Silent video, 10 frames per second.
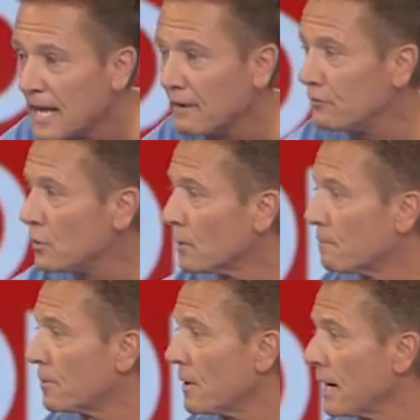If you were
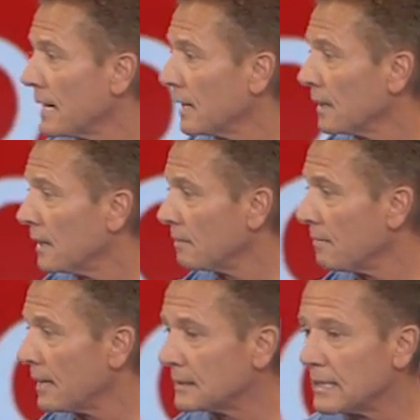praying
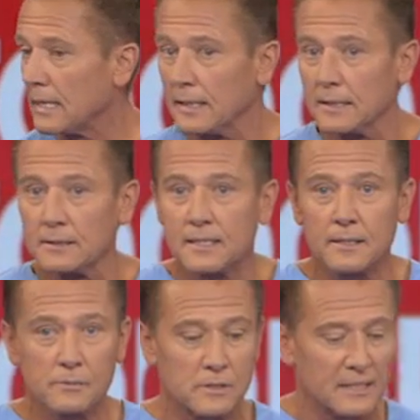and meditating
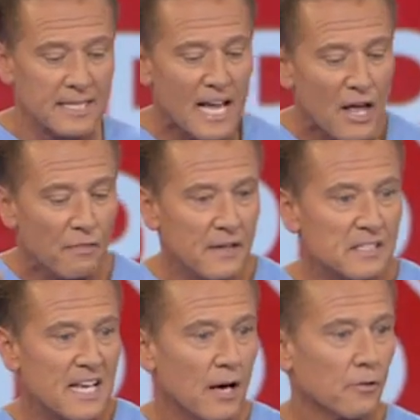continuously,
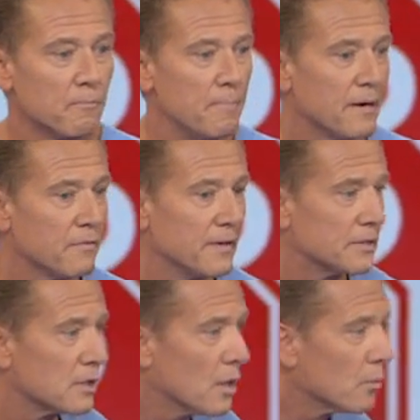these health
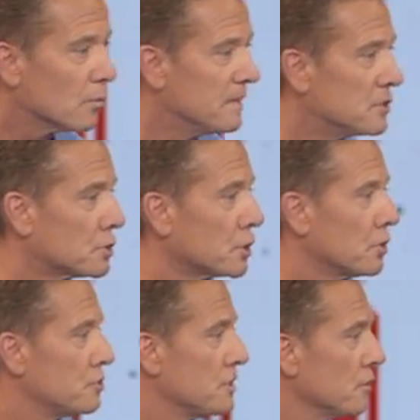benefits would be
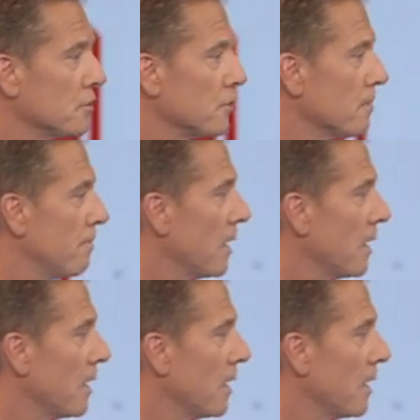surging through your